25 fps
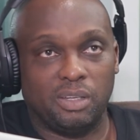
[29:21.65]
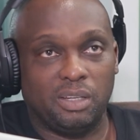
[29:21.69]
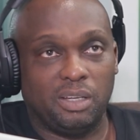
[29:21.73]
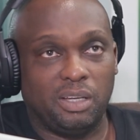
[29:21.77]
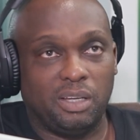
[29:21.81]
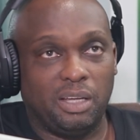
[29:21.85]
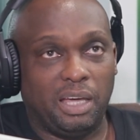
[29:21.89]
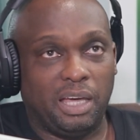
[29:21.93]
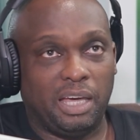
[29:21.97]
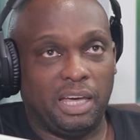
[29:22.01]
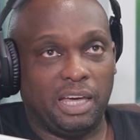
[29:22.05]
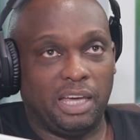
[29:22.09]

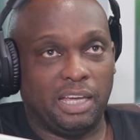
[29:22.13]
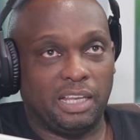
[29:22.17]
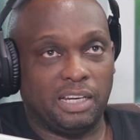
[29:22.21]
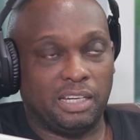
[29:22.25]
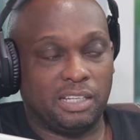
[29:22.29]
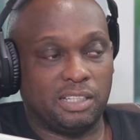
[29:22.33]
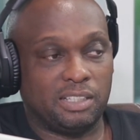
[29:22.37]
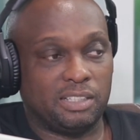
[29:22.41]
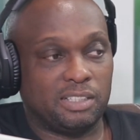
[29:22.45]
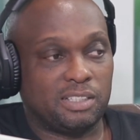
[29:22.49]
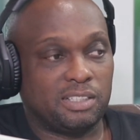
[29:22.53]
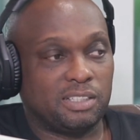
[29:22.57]
Okay.
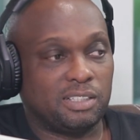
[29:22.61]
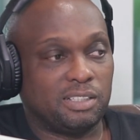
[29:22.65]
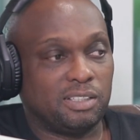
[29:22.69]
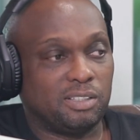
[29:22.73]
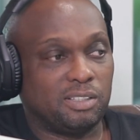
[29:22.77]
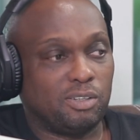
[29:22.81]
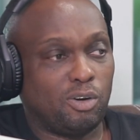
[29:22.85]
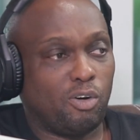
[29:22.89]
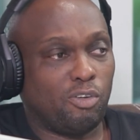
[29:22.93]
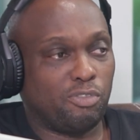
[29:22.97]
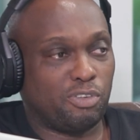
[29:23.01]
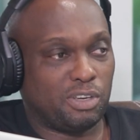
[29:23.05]
And
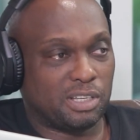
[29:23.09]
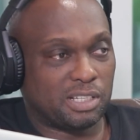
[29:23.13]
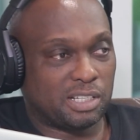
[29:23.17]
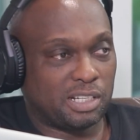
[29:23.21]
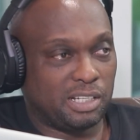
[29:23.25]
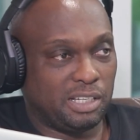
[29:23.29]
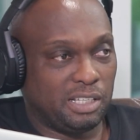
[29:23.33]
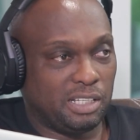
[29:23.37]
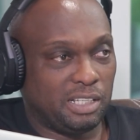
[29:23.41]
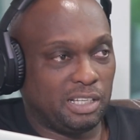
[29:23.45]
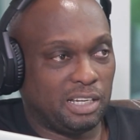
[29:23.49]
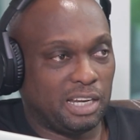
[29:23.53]

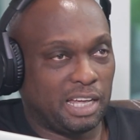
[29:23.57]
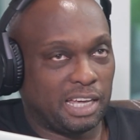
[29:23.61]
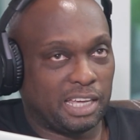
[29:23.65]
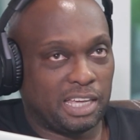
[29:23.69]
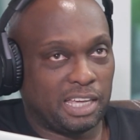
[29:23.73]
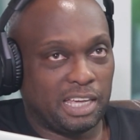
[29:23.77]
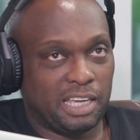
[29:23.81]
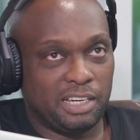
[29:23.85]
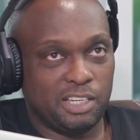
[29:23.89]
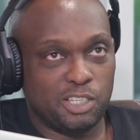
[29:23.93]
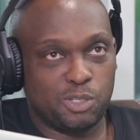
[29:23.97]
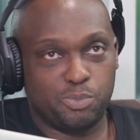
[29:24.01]
obviously, like
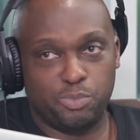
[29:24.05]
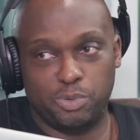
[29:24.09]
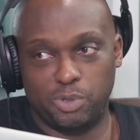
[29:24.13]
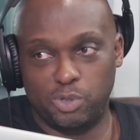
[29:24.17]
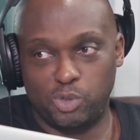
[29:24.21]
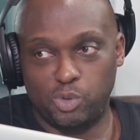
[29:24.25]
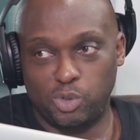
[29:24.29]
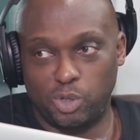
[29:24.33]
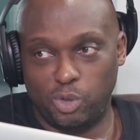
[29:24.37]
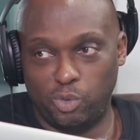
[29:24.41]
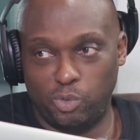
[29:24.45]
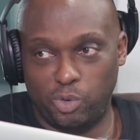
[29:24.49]
any
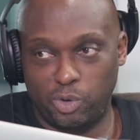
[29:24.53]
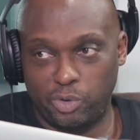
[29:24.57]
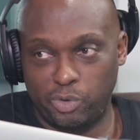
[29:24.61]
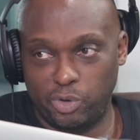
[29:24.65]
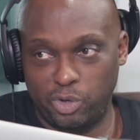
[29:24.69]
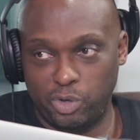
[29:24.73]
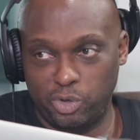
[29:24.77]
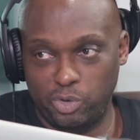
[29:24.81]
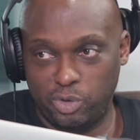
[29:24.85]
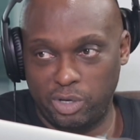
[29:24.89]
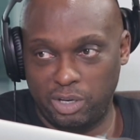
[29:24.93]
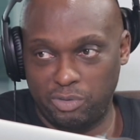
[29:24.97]
spiritual warrior,
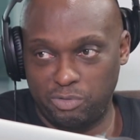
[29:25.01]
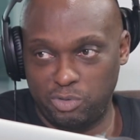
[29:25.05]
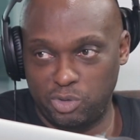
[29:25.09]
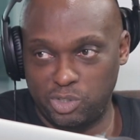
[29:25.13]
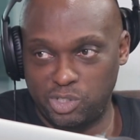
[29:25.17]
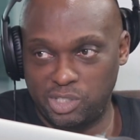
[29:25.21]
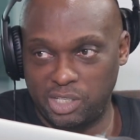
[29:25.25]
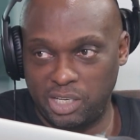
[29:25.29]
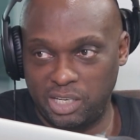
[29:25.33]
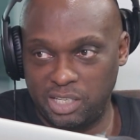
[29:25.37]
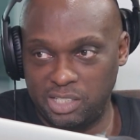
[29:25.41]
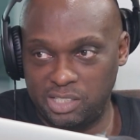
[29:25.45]
you have your
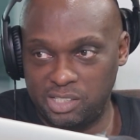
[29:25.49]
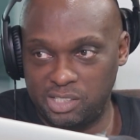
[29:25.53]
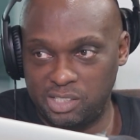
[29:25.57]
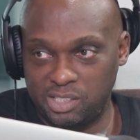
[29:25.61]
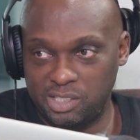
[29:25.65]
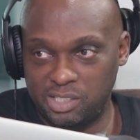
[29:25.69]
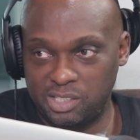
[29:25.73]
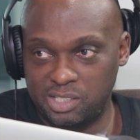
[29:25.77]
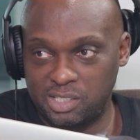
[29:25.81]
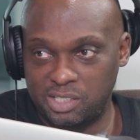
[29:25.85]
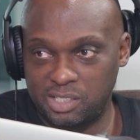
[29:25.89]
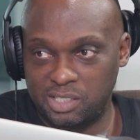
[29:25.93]

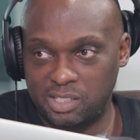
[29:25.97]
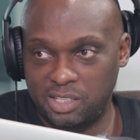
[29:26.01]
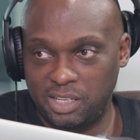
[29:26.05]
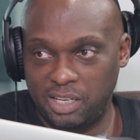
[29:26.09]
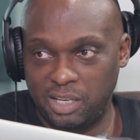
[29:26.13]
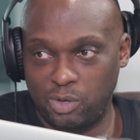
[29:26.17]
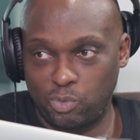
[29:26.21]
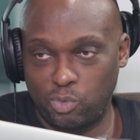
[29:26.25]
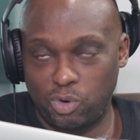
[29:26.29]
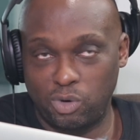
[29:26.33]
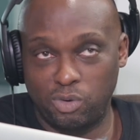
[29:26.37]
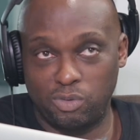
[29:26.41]
challenges.
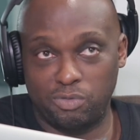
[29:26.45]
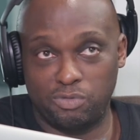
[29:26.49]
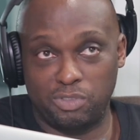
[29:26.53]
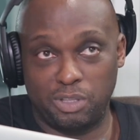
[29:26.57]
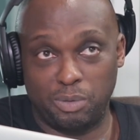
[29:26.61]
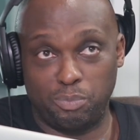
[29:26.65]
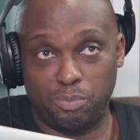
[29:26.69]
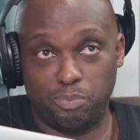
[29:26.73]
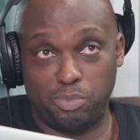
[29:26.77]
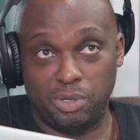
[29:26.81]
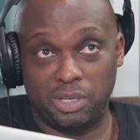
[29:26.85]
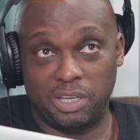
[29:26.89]
And one of
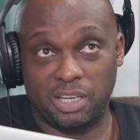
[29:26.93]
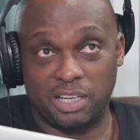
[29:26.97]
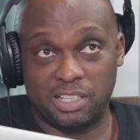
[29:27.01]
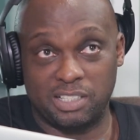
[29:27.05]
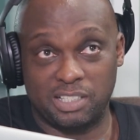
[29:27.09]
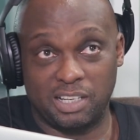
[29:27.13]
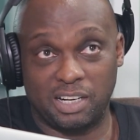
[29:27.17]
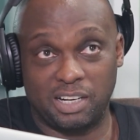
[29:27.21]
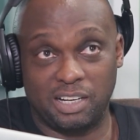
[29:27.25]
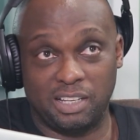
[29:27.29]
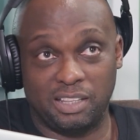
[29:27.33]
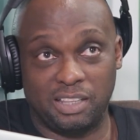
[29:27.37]
them being
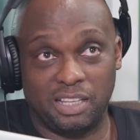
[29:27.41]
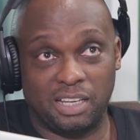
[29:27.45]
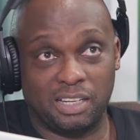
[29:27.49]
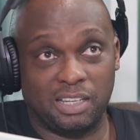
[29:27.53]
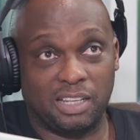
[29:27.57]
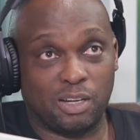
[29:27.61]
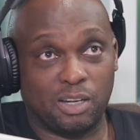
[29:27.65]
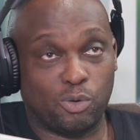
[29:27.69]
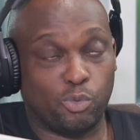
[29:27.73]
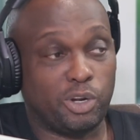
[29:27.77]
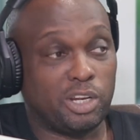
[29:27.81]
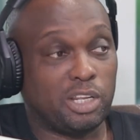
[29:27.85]
exactly
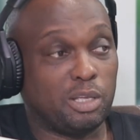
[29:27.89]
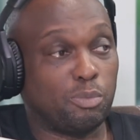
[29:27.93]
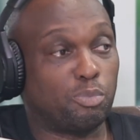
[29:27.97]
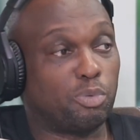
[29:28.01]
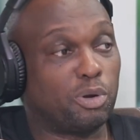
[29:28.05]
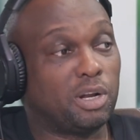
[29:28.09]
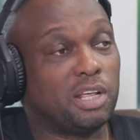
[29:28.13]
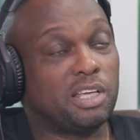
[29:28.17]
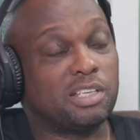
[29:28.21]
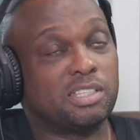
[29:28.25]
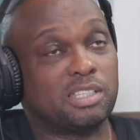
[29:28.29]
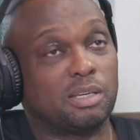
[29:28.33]
that when he
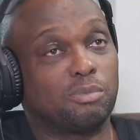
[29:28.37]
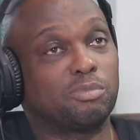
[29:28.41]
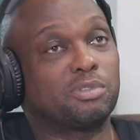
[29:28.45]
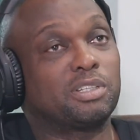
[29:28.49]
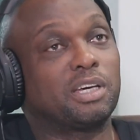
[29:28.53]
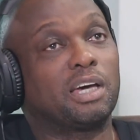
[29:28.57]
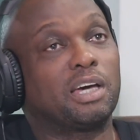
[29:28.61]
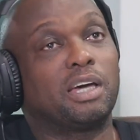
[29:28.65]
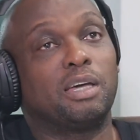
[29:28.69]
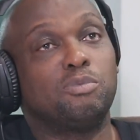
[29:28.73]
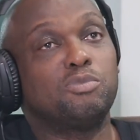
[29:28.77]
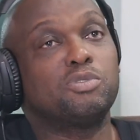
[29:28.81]
plays
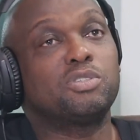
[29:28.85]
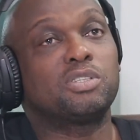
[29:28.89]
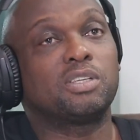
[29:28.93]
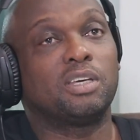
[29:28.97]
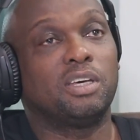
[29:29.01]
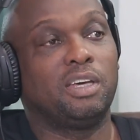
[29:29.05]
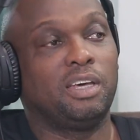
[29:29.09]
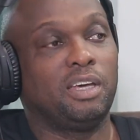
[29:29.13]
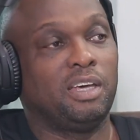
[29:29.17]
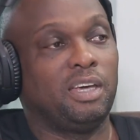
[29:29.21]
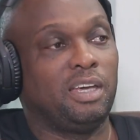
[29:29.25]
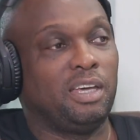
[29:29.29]
sometimes,
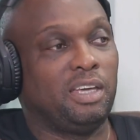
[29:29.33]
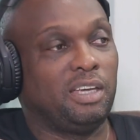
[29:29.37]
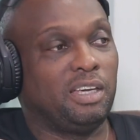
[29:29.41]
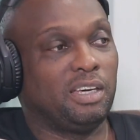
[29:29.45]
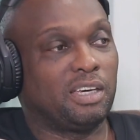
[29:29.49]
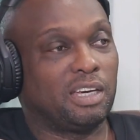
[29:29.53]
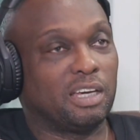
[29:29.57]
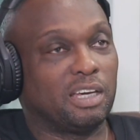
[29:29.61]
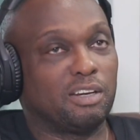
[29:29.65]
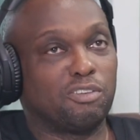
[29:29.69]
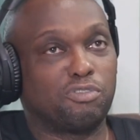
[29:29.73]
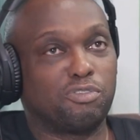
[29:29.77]
he
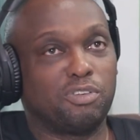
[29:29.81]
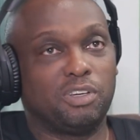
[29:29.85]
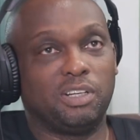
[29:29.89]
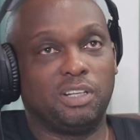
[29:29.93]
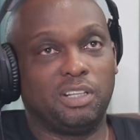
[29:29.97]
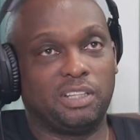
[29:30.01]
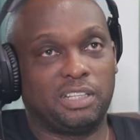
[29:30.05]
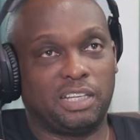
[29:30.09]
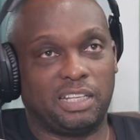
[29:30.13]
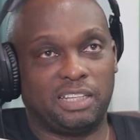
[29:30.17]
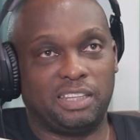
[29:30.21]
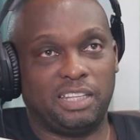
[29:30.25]
can
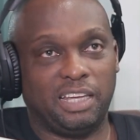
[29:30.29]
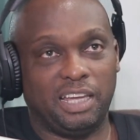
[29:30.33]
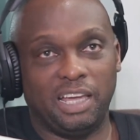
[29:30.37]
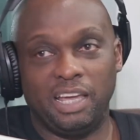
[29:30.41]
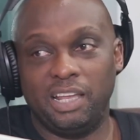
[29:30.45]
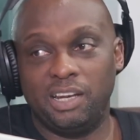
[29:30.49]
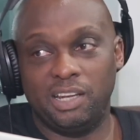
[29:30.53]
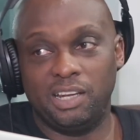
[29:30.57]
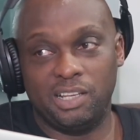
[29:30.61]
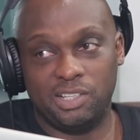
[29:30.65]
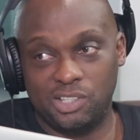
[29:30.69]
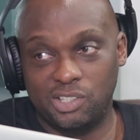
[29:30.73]
feel that the
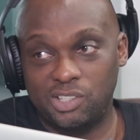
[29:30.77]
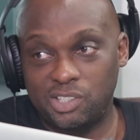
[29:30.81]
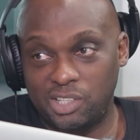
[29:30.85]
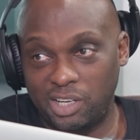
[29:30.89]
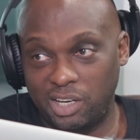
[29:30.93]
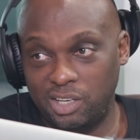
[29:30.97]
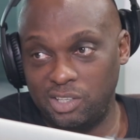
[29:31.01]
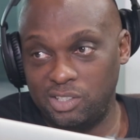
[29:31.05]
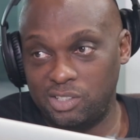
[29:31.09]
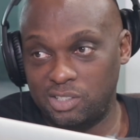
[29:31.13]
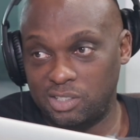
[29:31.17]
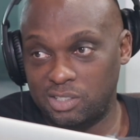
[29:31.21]
energy
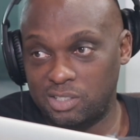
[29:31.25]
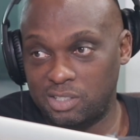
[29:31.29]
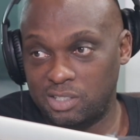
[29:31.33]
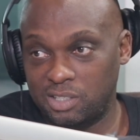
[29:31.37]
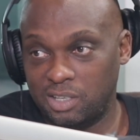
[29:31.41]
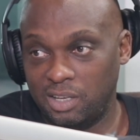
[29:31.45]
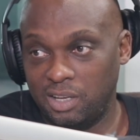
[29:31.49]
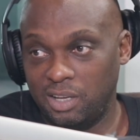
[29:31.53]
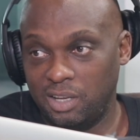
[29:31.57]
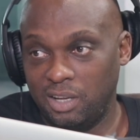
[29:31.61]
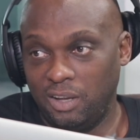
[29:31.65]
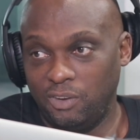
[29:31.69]
changes,
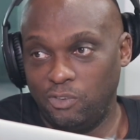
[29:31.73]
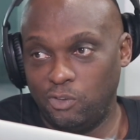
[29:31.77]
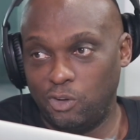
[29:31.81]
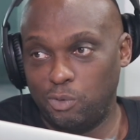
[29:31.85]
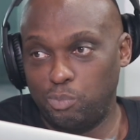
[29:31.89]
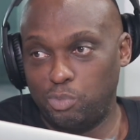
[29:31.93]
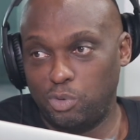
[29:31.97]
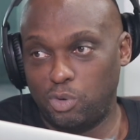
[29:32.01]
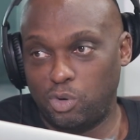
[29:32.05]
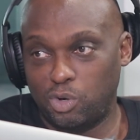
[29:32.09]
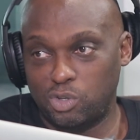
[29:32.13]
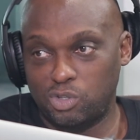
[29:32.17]
not
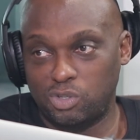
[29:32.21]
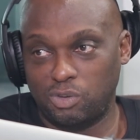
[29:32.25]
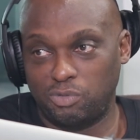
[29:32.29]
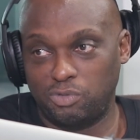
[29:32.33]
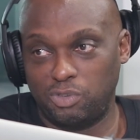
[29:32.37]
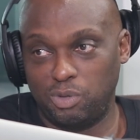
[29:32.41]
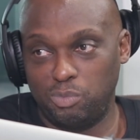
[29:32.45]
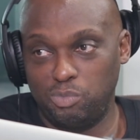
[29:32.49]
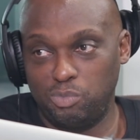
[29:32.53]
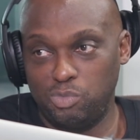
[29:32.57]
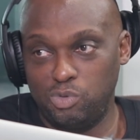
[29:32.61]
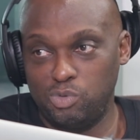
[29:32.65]
because of
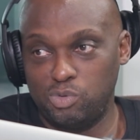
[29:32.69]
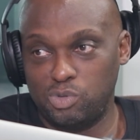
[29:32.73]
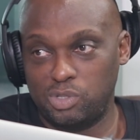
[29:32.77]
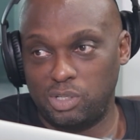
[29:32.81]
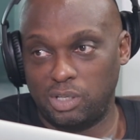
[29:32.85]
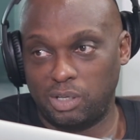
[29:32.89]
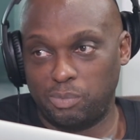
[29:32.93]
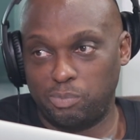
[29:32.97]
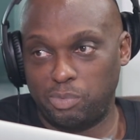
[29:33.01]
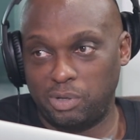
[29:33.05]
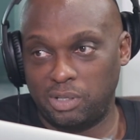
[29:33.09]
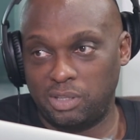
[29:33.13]
the
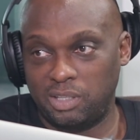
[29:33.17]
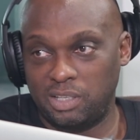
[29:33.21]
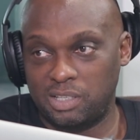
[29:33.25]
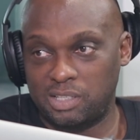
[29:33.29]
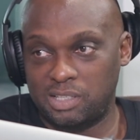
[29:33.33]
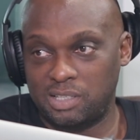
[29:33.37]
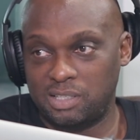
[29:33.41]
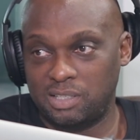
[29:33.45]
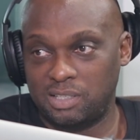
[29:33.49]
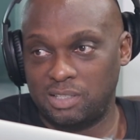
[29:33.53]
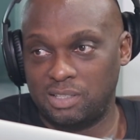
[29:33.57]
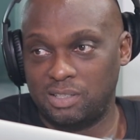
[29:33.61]
music, but
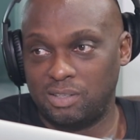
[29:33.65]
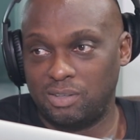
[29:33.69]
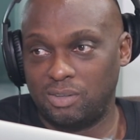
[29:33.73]
this,